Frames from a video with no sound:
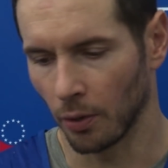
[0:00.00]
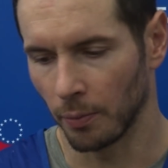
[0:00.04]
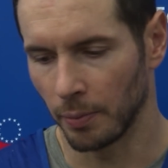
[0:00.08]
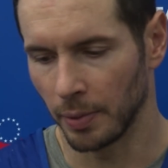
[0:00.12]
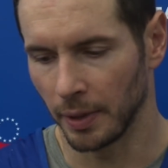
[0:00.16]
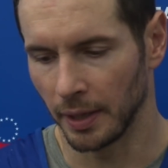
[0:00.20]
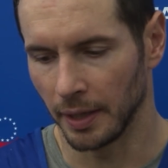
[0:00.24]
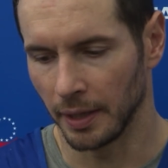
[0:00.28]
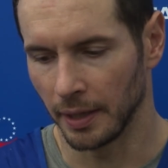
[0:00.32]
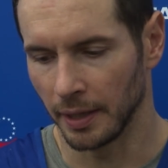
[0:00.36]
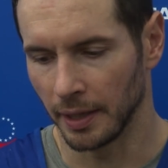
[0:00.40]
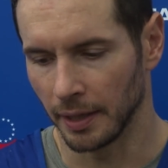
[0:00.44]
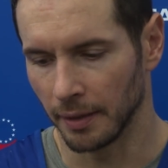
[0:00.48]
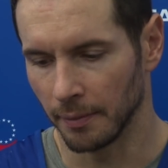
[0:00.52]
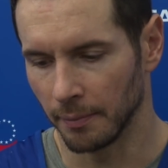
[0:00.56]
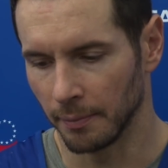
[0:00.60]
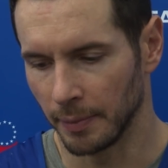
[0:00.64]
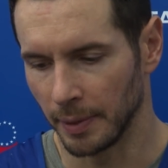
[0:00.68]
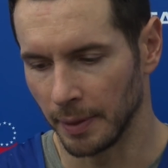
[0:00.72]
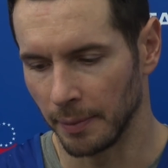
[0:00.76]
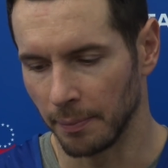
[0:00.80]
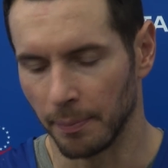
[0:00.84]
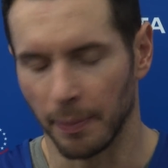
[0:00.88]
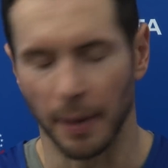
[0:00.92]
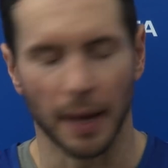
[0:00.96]
be
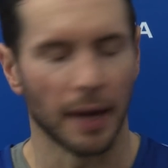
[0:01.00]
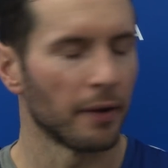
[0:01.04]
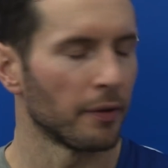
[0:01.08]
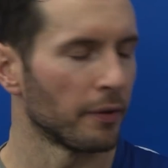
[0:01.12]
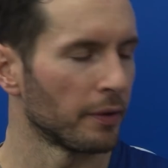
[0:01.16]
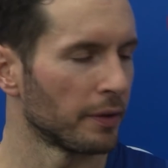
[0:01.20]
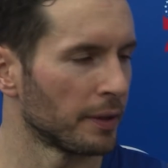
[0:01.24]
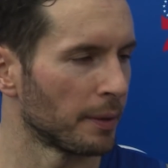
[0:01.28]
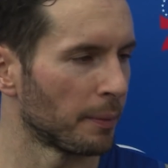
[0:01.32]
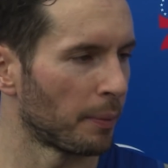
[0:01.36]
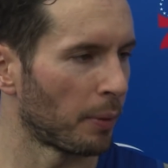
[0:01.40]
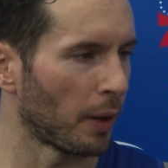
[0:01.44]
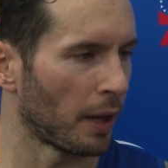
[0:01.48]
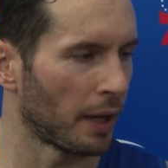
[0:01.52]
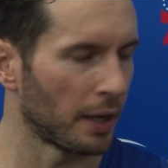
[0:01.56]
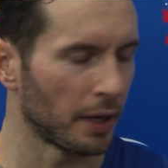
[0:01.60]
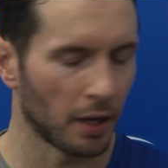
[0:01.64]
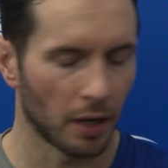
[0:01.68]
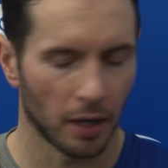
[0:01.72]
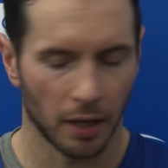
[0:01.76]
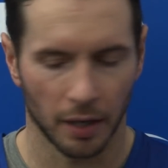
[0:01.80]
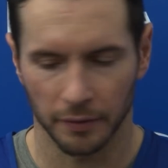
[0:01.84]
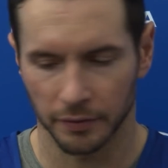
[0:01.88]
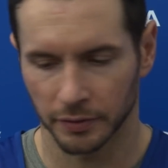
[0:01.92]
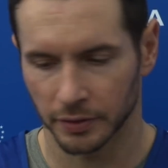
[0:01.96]
better in the
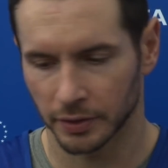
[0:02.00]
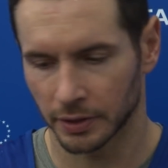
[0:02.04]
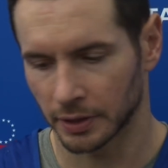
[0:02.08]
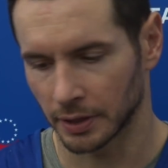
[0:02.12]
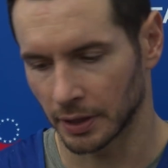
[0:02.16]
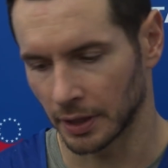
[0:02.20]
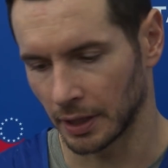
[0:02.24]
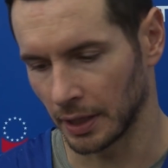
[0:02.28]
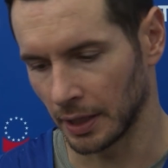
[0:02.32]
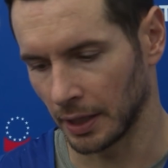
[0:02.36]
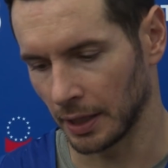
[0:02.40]
playoffs,